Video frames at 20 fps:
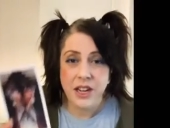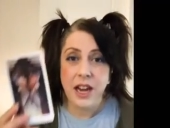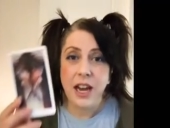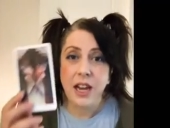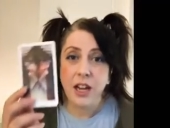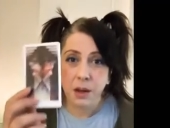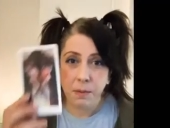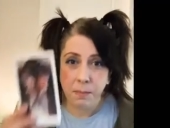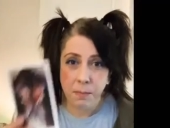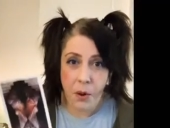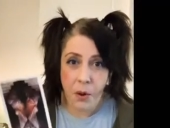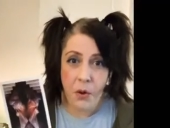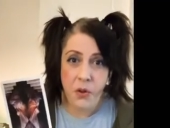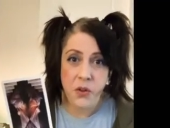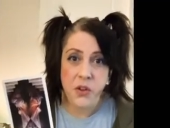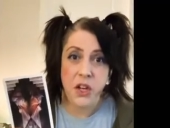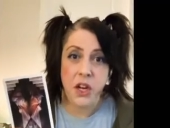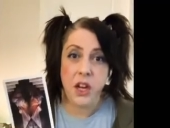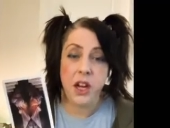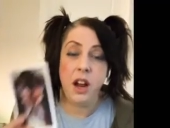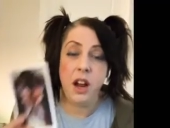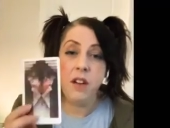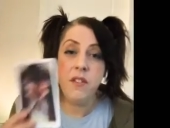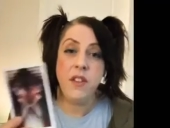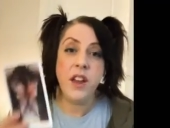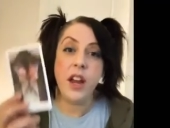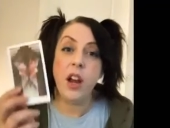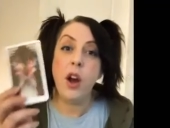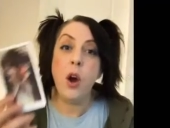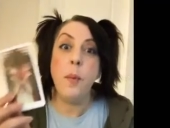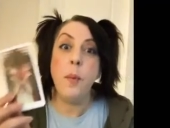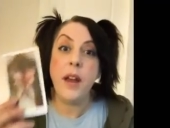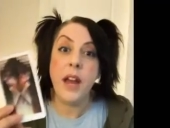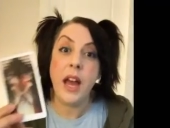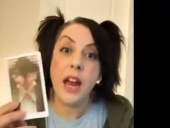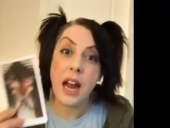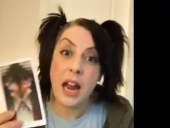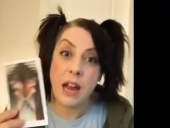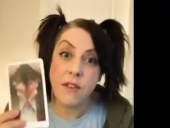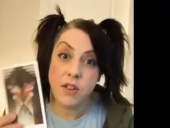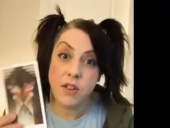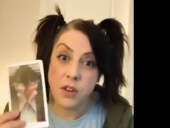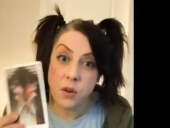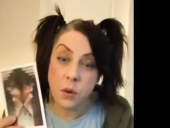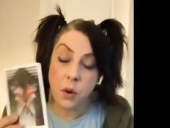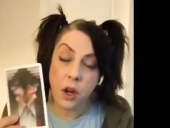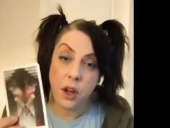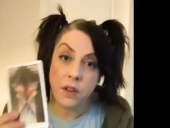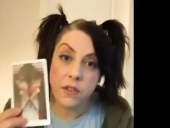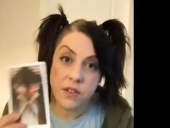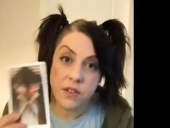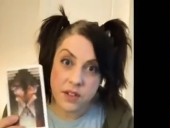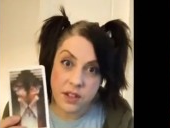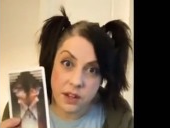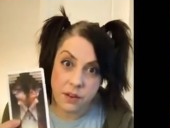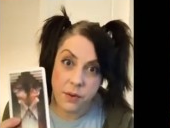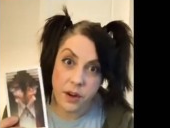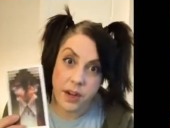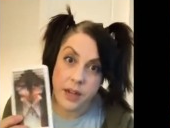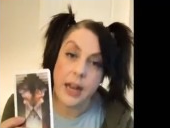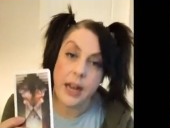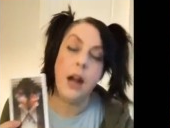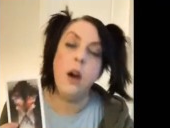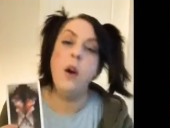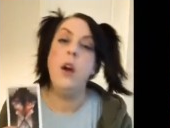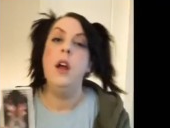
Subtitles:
and compulsion of oh my God, I have to do all of this stuff right now,